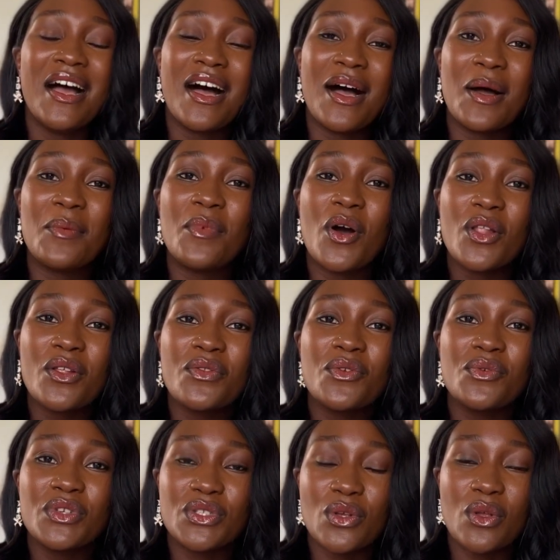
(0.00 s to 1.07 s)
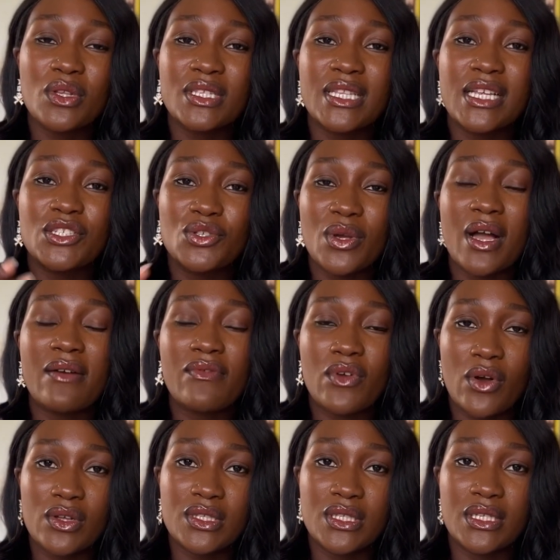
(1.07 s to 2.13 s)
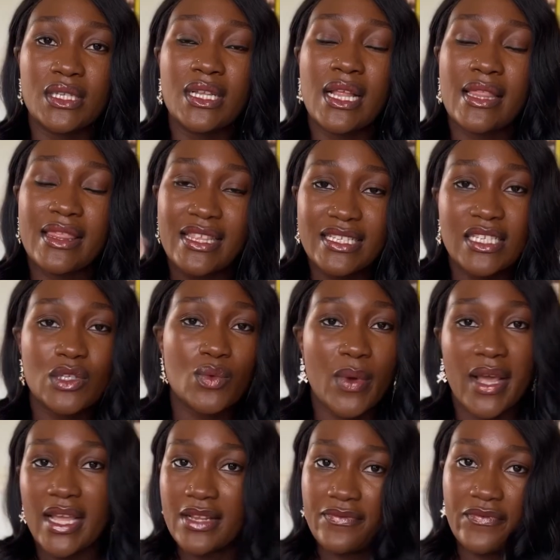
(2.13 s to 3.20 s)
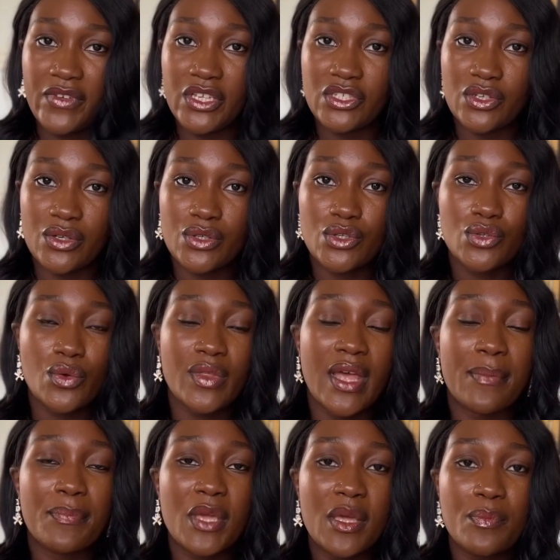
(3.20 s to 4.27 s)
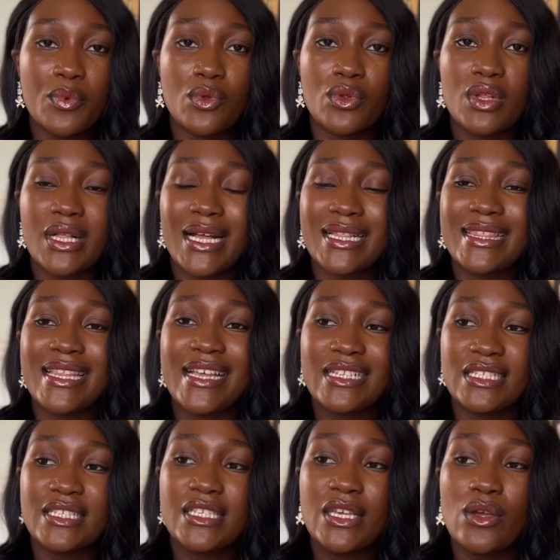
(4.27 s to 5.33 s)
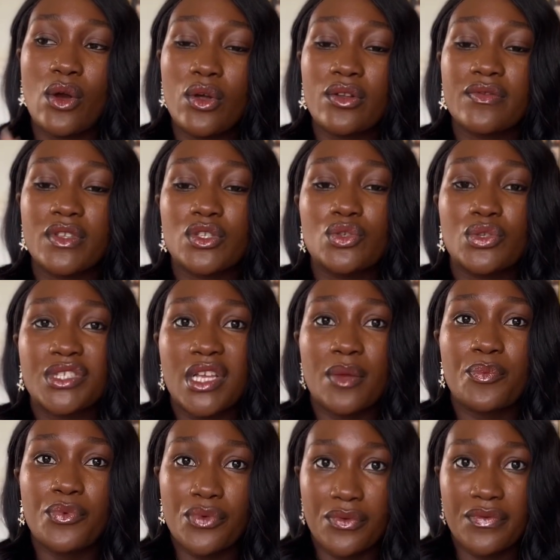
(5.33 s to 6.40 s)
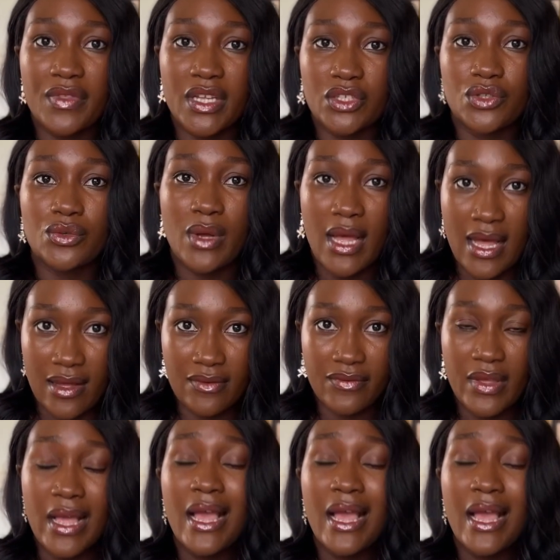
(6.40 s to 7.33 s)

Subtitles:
All of the results that you have gotten, this is where it features so that people can then see all of the social proof that you have.